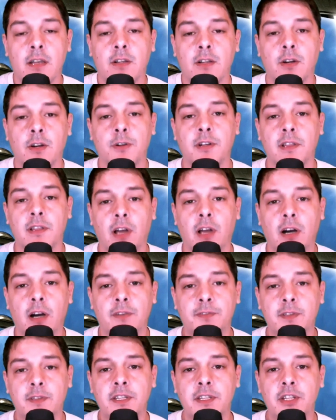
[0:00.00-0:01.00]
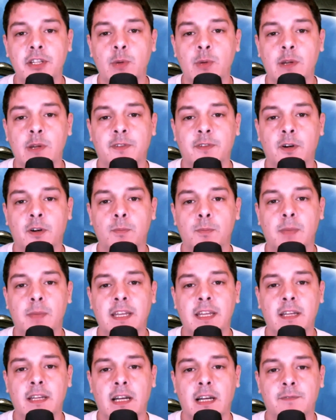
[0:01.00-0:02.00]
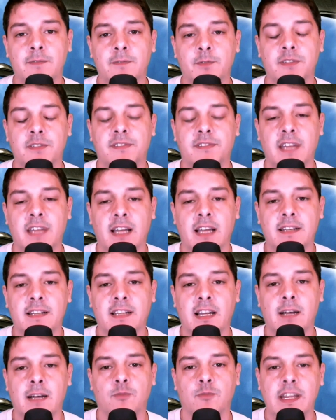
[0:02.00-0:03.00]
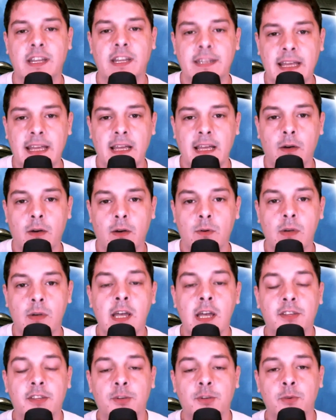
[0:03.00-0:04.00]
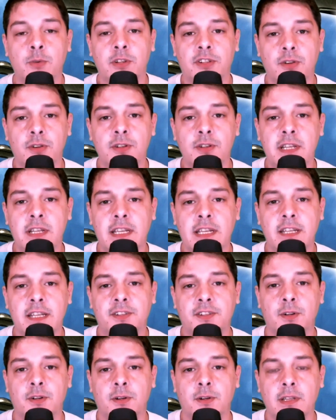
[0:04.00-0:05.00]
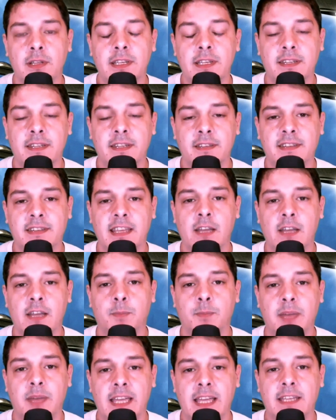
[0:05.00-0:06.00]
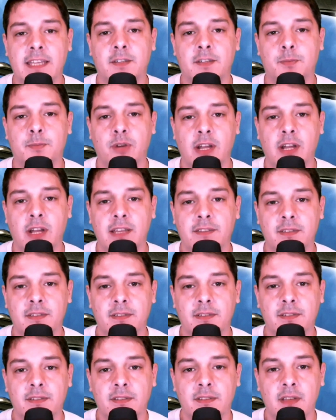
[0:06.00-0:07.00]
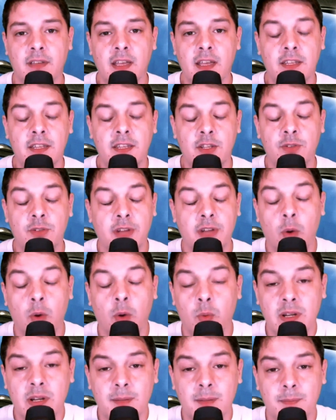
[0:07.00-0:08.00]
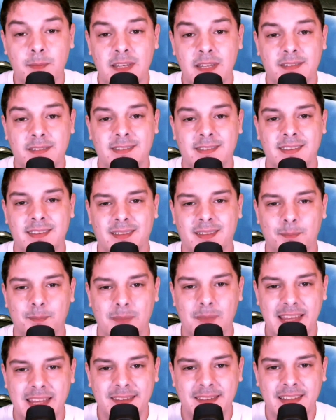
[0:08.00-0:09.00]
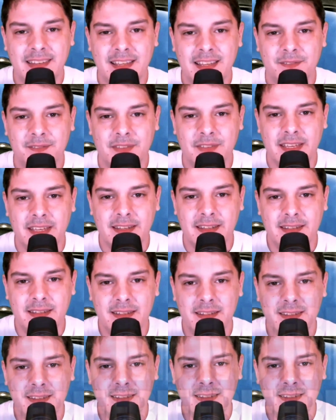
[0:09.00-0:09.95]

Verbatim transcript: Go to LaughlinUFOMegaconference.com right now to ensure you get your early discount package prices. You don't want to miss this amazing event.